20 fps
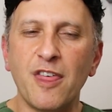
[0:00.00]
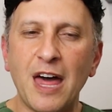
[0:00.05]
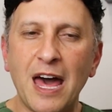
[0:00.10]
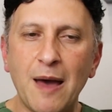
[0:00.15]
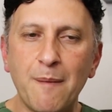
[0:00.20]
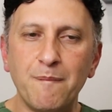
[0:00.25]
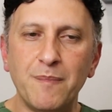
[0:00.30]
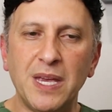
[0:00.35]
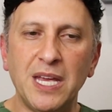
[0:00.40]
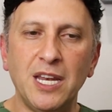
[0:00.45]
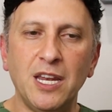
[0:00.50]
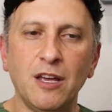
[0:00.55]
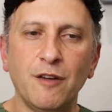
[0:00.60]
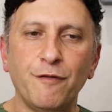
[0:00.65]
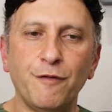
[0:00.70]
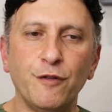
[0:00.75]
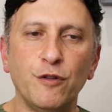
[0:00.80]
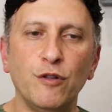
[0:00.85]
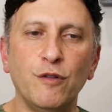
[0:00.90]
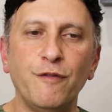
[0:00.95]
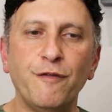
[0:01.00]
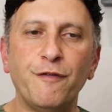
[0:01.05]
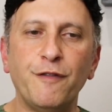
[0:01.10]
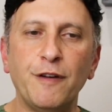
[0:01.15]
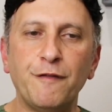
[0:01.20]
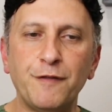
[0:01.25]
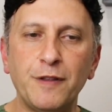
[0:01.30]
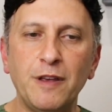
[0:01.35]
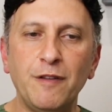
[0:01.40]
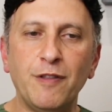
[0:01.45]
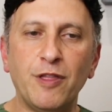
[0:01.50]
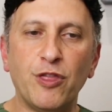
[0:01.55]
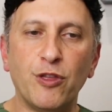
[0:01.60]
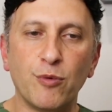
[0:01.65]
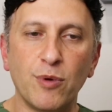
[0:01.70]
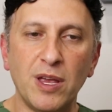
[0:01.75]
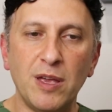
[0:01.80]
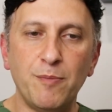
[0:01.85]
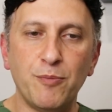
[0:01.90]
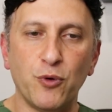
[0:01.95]
that meaningful
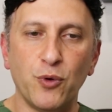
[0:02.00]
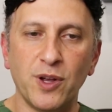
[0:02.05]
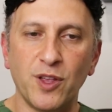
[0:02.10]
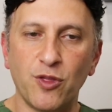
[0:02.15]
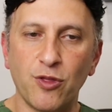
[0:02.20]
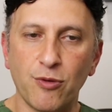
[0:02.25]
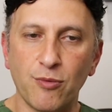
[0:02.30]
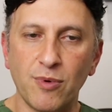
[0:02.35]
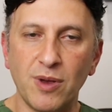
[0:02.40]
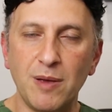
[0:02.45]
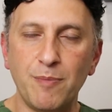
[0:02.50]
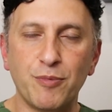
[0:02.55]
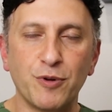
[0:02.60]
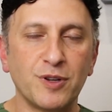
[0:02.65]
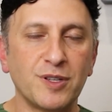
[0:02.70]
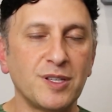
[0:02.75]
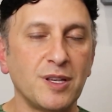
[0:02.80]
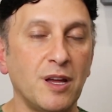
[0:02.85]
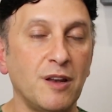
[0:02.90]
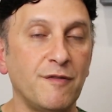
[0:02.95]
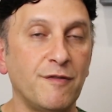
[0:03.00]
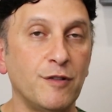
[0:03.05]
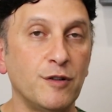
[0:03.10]
53.3%